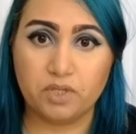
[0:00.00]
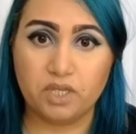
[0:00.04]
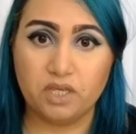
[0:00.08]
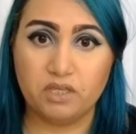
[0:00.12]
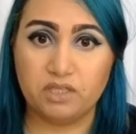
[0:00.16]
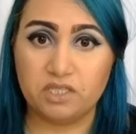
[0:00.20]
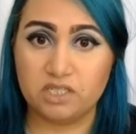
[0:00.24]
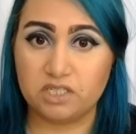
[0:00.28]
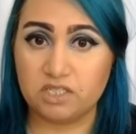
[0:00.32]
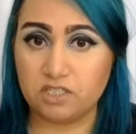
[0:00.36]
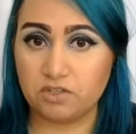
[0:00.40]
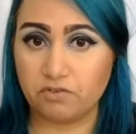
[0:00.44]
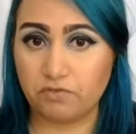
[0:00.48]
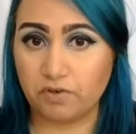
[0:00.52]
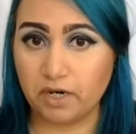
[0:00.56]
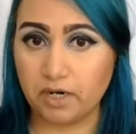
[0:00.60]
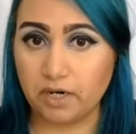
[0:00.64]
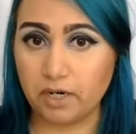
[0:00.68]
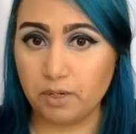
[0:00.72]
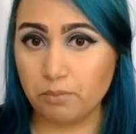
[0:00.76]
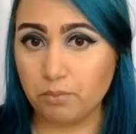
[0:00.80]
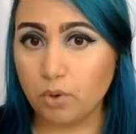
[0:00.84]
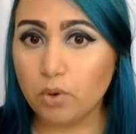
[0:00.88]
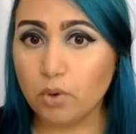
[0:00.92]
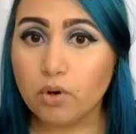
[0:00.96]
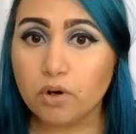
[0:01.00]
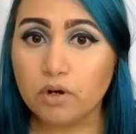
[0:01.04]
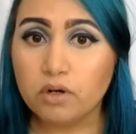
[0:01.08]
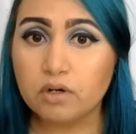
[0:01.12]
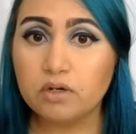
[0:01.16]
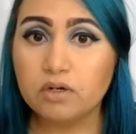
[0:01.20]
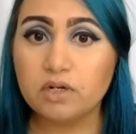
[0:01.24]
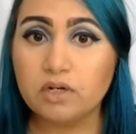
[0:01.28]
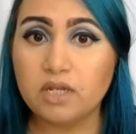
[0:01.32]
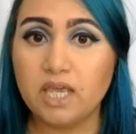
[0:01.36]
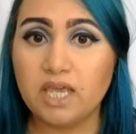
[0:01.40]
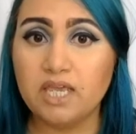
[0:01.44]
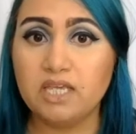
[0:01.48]
This is a very
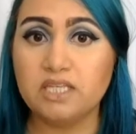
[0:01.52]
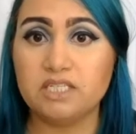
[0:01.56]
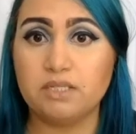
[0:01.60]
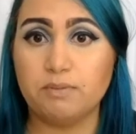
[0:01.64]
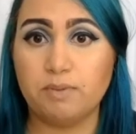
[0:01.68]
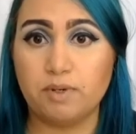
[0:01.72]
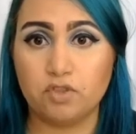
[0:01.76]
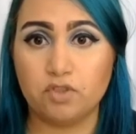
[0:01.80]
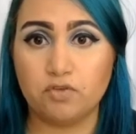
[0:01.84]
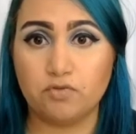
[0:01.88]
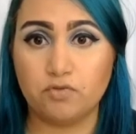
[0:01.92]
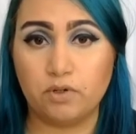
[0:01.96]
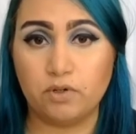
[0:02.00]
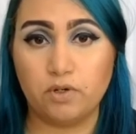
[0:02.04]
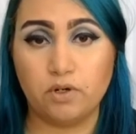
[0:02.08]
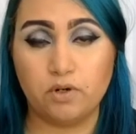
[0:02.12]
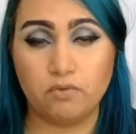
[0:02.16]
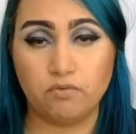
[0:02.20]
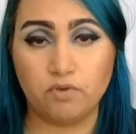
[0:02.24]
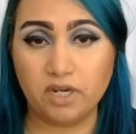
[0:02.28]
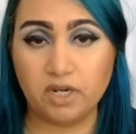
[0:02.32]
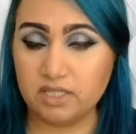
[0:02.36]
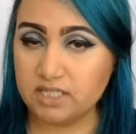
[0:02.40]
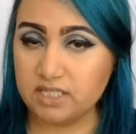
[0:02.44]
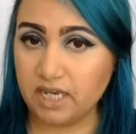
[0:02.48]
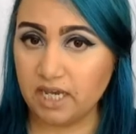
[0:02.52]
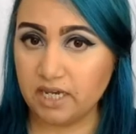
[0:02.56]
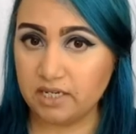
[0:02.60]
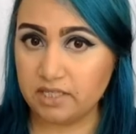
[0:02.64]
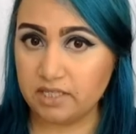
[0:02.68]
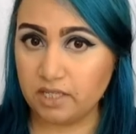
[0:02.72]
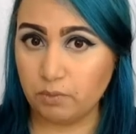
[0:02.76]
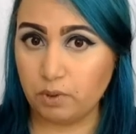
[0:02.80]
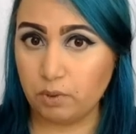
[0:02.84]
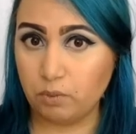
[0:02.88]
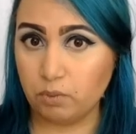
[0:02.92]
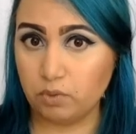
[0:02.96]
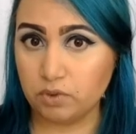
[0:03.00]
important case about the Voting Rights Act
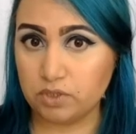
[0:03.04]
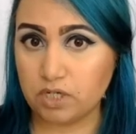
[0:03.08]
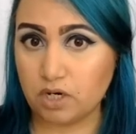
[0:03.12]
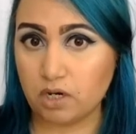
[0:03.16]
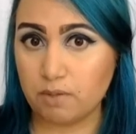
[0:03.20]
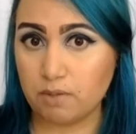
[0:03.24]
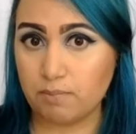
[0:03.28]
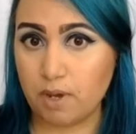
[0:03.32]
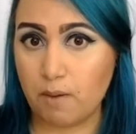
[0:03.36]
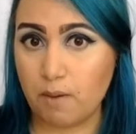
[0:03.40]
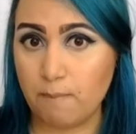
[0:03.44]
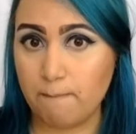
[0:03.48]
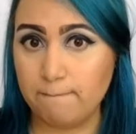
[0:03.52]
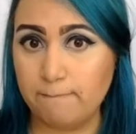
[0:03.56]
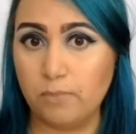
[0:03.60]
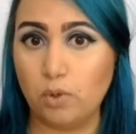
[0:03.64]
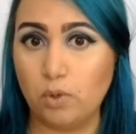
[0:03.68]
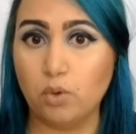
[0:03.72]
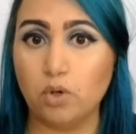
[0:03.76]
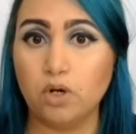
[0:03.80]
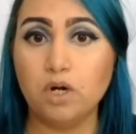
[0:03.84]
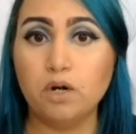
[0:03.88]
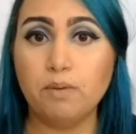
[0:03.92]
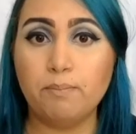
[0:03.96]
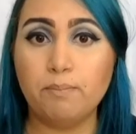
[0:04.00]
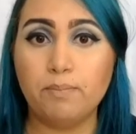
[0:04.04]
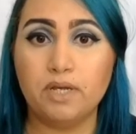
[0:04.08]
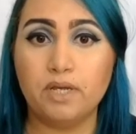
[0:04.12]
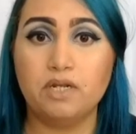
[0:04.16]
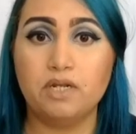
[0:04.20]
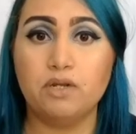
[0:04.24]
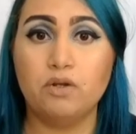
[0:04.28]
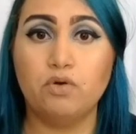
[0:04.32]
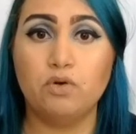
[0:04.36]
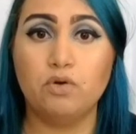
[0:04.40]
that we will talk about more, but